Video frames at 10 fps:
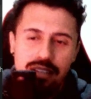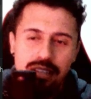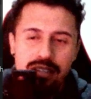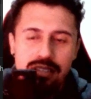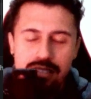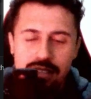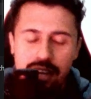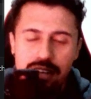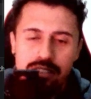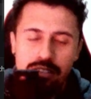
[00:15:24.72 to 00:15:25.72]
the
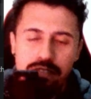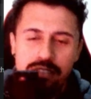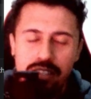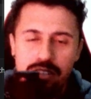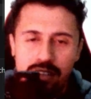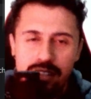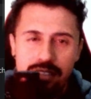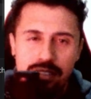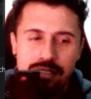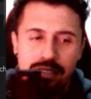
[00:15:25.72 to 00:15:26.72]
status of the
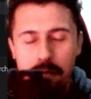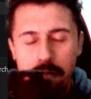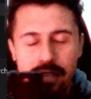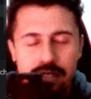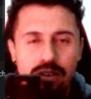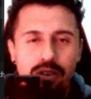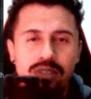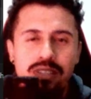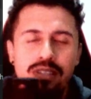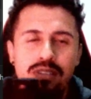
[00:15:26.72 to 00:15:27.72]
order based
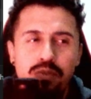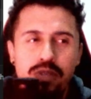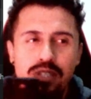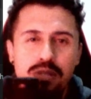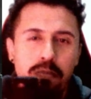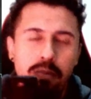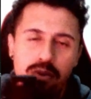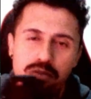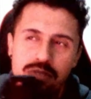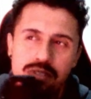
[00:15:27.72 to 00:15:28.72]
on the
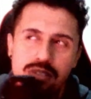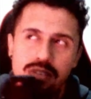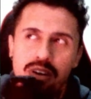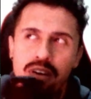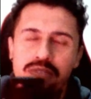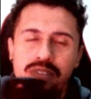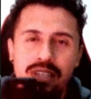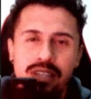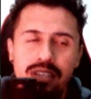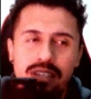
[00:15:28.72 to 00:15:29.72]
response of
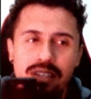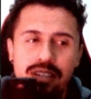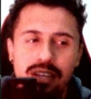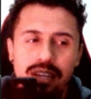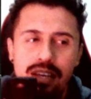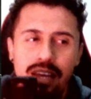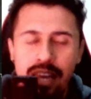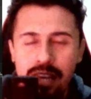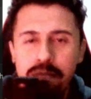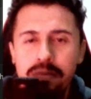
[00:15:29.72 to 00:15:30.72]
the
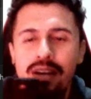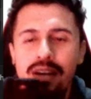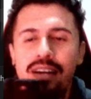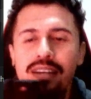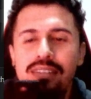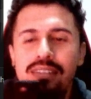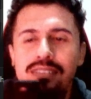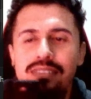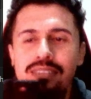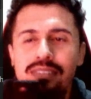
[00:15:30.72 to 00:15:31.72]
API
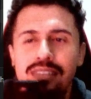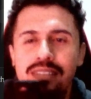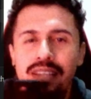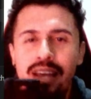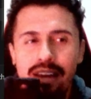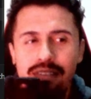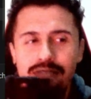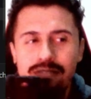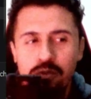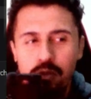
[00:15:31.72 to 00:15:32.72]
that
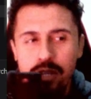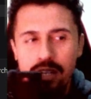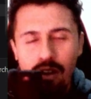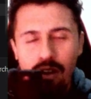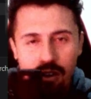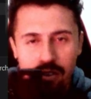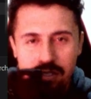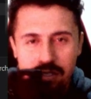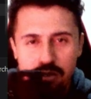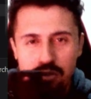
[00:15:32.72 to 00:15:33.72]
we
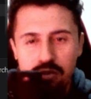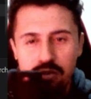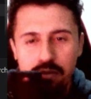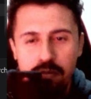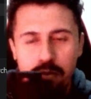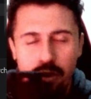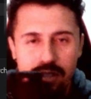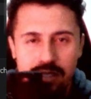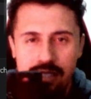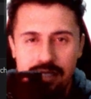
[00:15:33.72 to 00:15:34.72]
called to
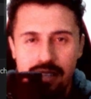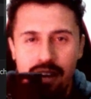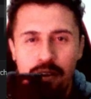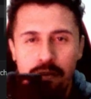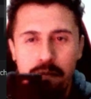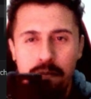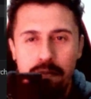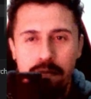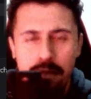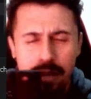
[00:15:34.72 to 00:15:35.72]
process our
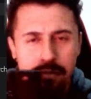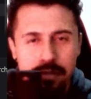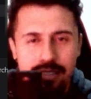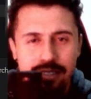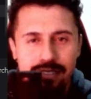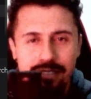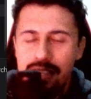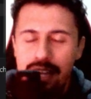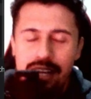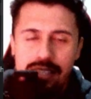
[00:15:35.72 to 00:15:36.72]
payment.
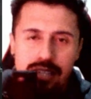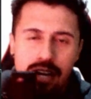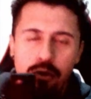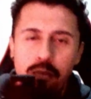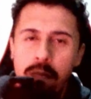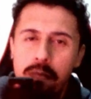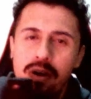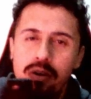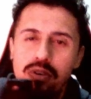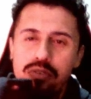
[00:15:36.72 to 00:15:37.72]
That's how
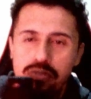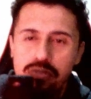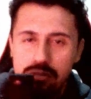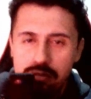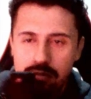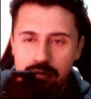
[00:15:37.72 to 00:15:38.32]
powerful